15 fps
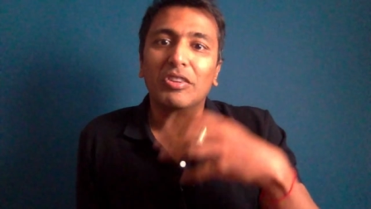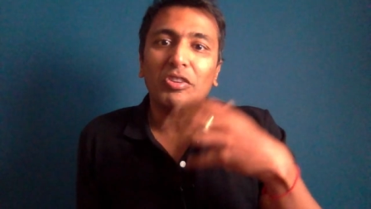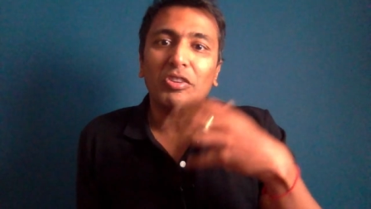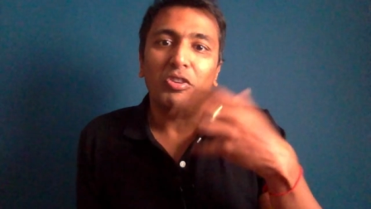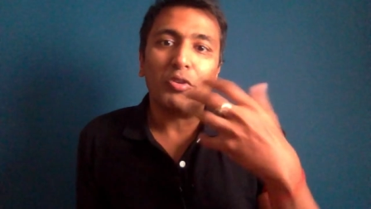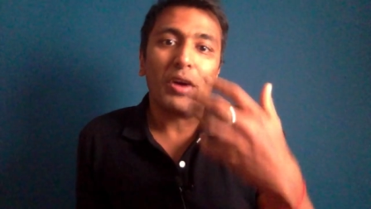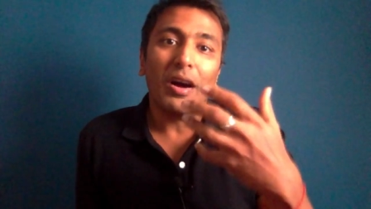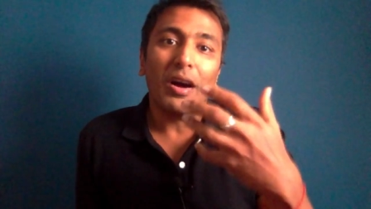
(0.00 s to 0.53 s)

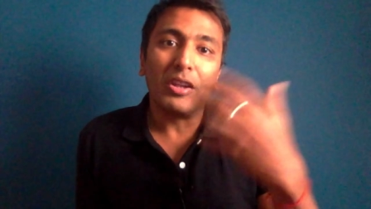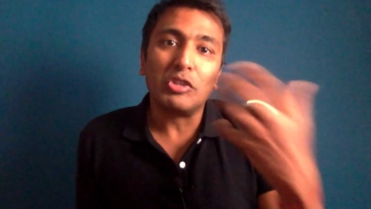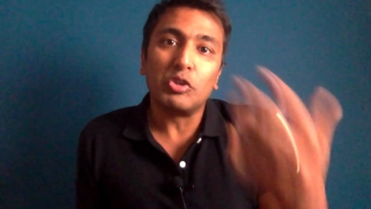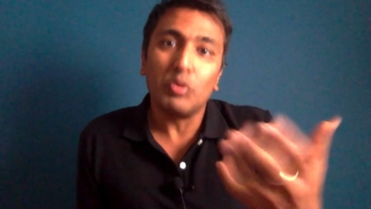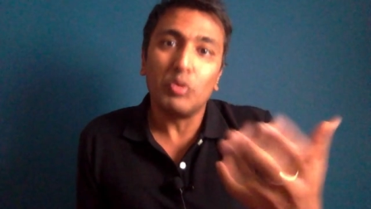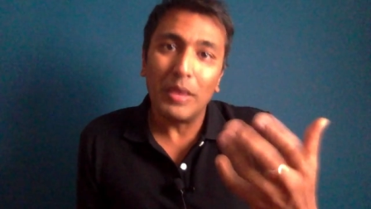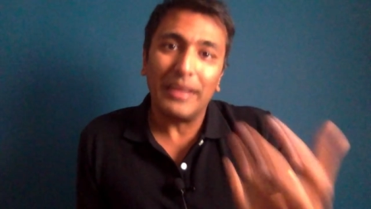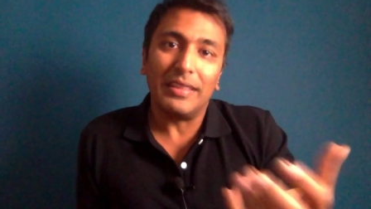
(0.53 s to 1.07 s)
you can't
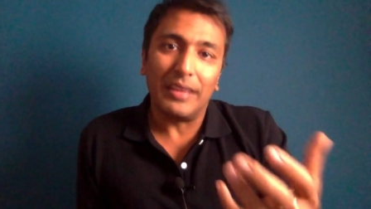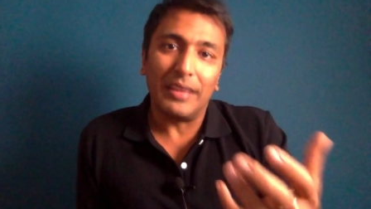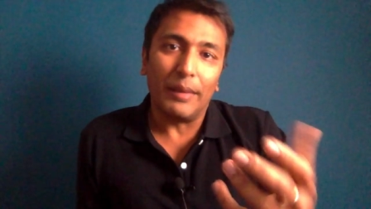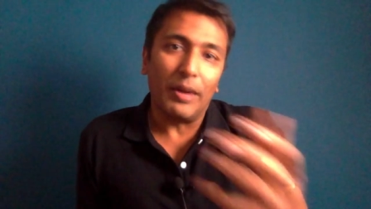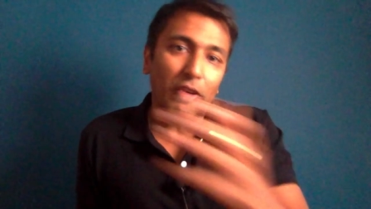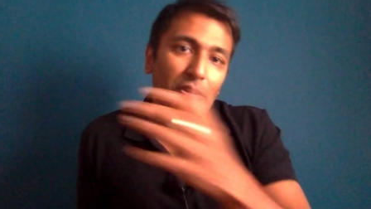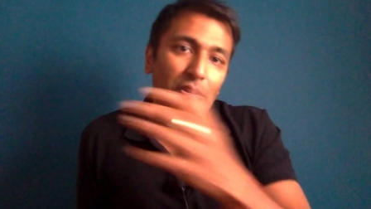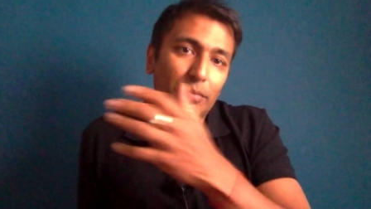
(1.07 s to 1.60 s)
do anything
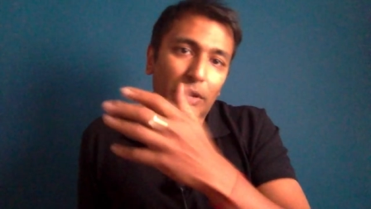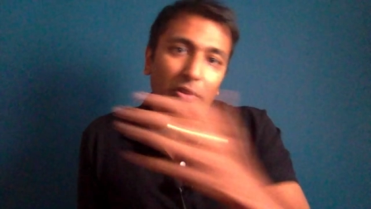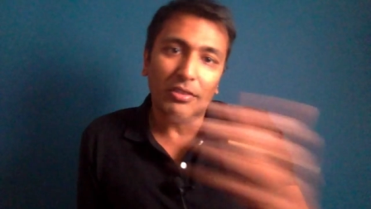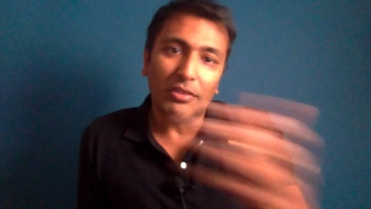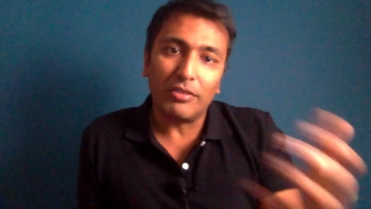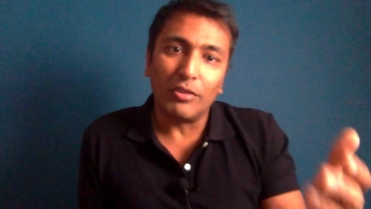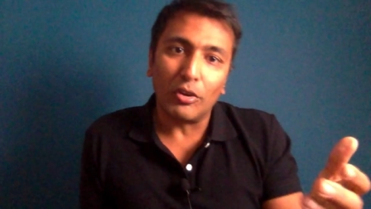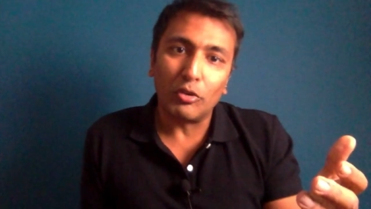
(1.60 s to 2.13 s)
about it because
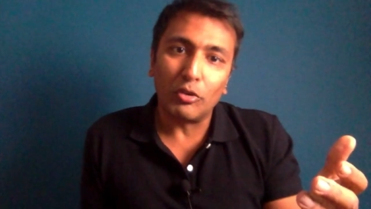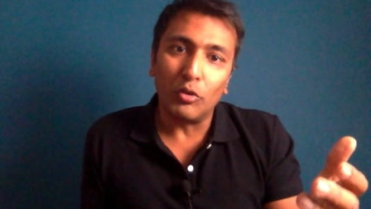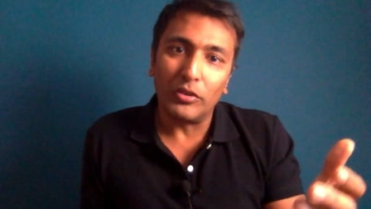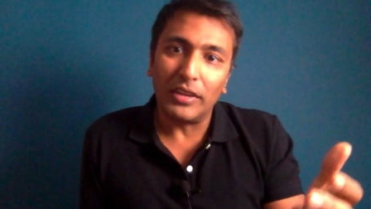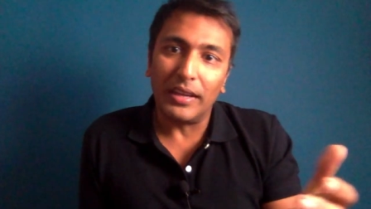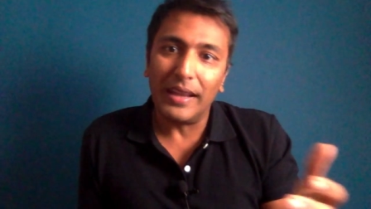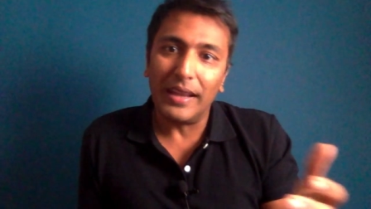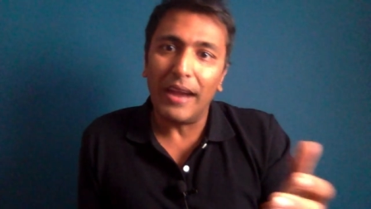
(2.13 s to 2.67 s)
it's not causing
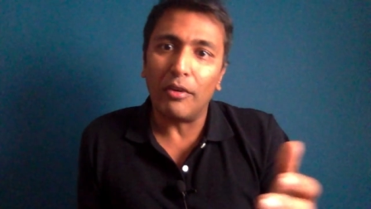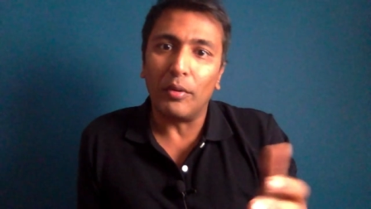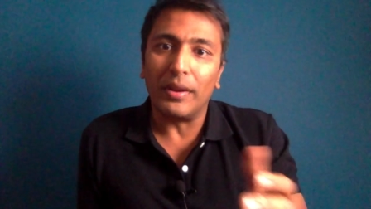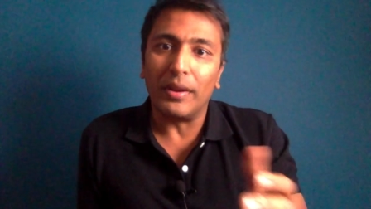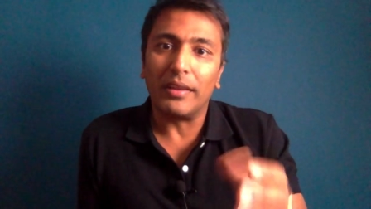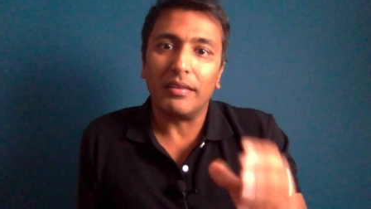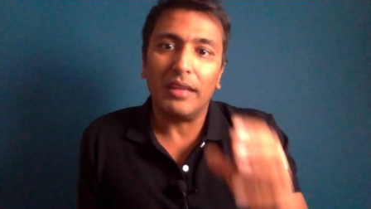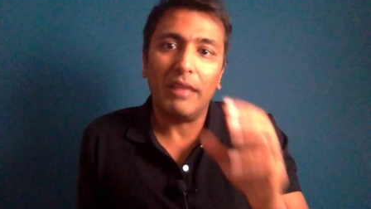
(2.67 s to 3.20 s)
a narrowing.
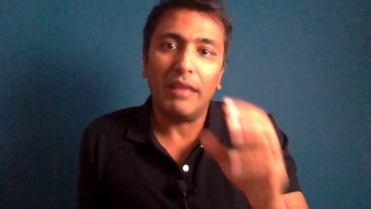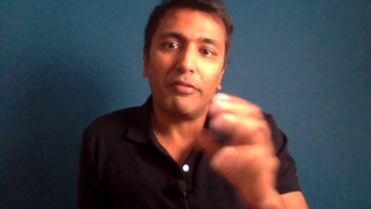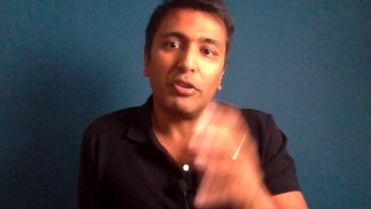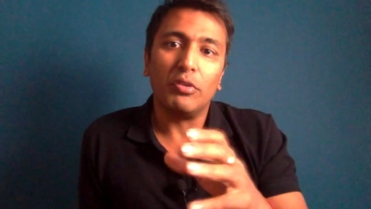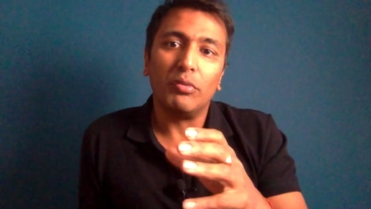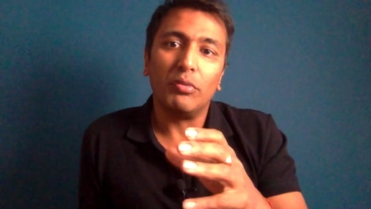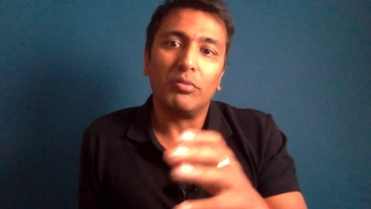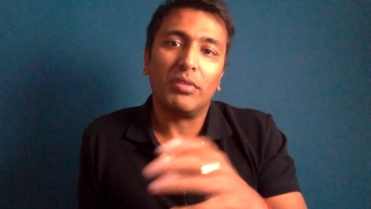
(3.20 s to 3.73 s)
If
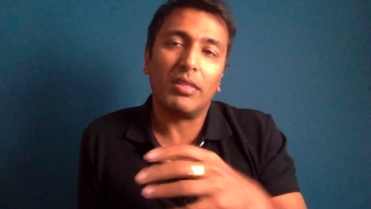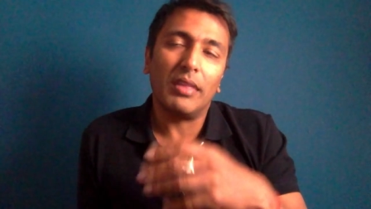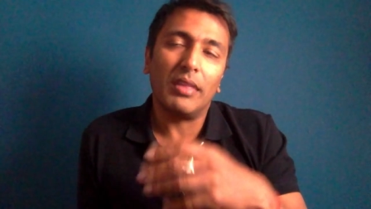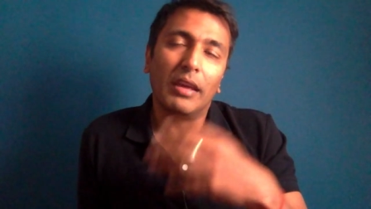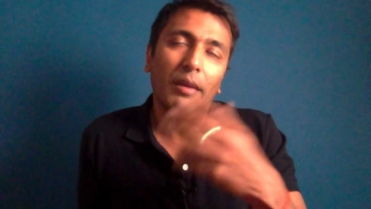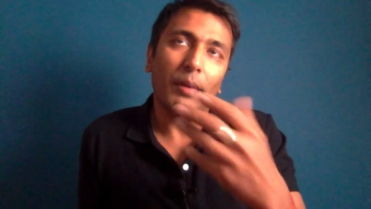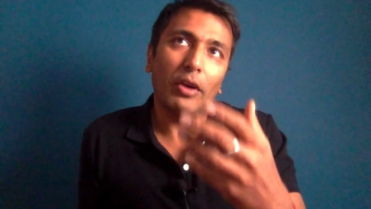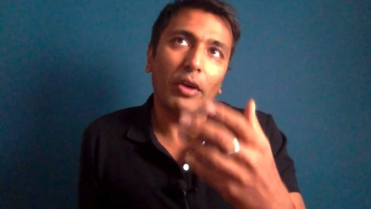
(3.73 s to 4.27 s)
you think
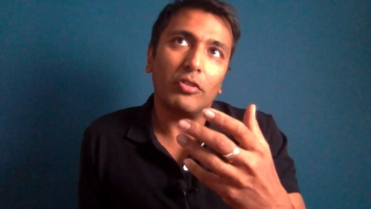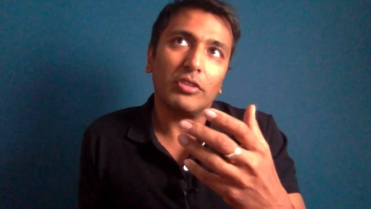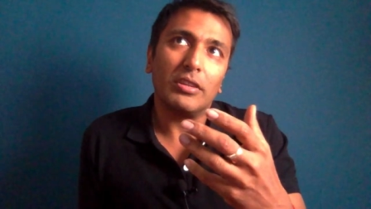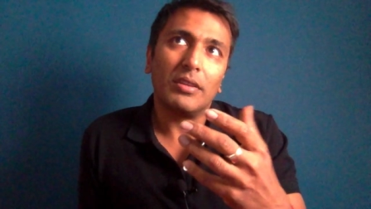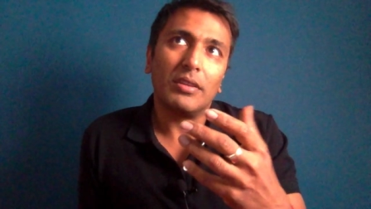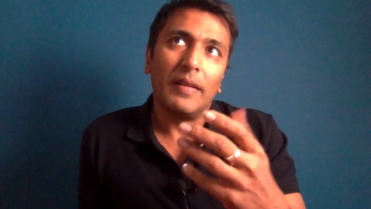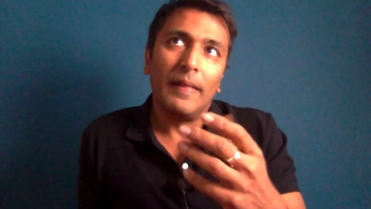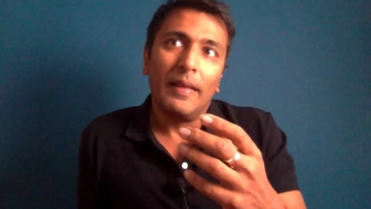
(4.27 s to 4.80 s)
about it,
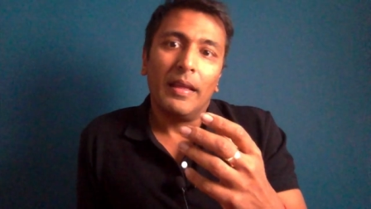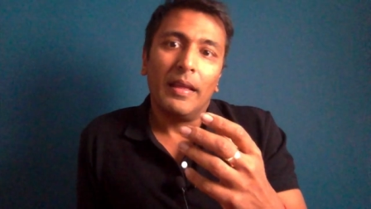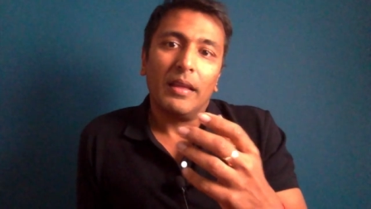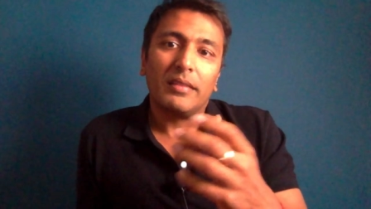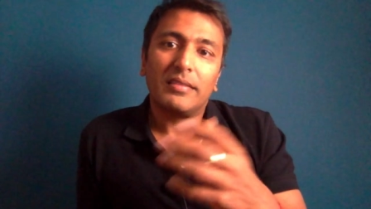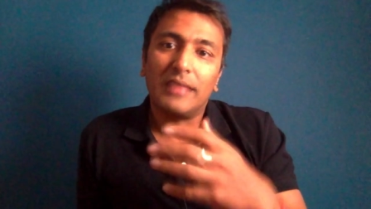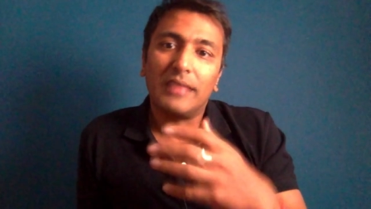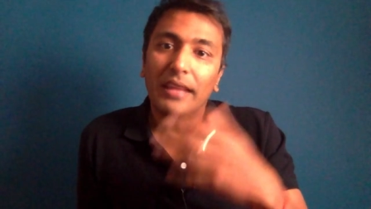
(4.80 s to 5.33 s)

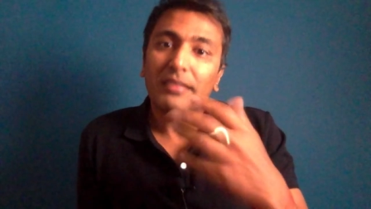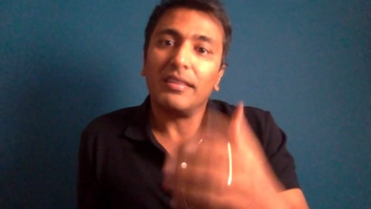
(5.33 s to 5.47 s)
stents